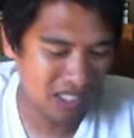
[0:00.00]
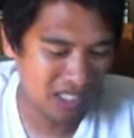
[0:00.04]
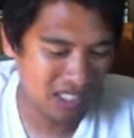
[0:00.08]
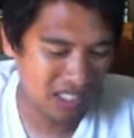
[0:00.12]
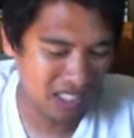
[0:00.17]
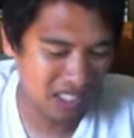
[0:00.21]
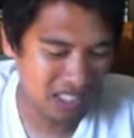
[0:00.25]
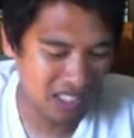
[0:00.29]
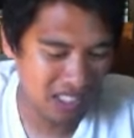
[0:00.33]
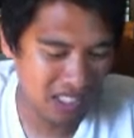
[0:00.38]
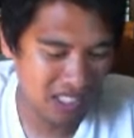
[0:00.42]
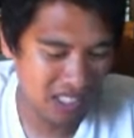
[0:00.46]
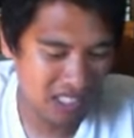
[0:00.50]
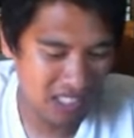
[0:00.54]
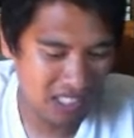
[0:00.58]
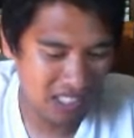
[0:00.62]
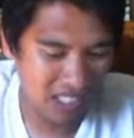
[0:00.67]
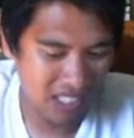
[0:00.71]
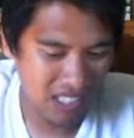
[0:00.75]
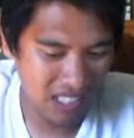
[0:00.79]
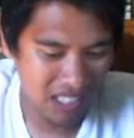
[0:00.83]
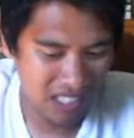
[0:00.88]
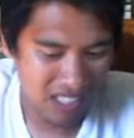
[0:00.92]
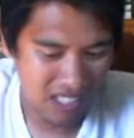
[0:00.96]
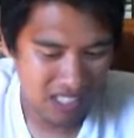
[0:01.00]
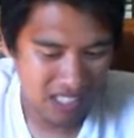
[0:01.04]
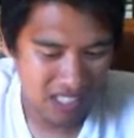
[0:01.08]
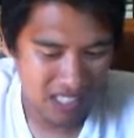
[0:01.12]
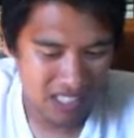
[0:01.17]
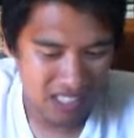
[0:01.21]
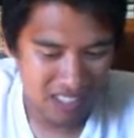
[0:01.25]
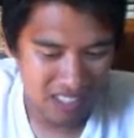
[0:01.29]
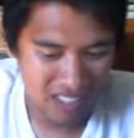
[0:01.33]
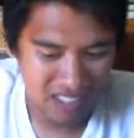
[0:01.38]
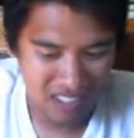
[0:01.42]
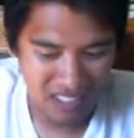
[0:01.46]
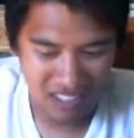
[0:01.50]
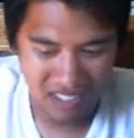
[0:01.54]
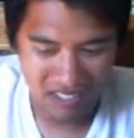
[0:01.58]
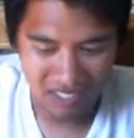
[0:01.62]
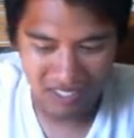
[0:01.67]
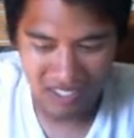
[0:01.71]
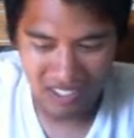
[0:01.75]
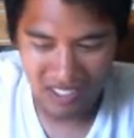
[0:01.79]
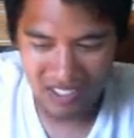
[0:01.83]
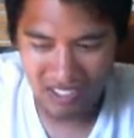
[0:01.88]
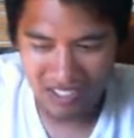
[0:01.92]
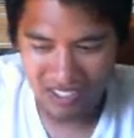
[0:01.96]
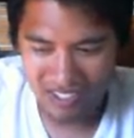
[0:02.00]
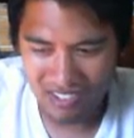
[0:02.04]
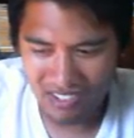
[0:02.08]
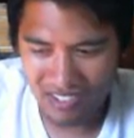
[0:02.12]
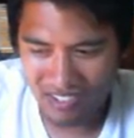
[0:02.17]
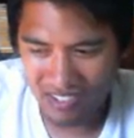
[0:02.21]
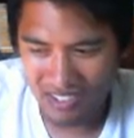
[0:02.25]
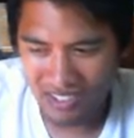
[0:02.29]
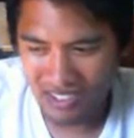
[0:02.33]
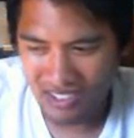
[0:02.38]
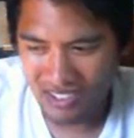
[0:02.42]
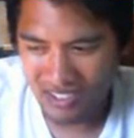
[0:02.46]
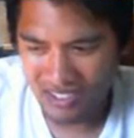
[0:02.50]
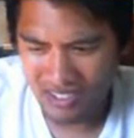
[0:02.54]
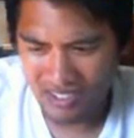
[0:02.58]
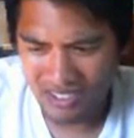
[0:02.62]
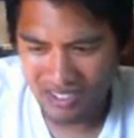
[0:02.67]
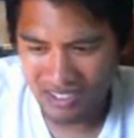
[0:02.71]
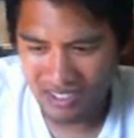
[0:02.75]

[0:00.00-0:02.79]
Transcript: Uh, geez, I got who it was.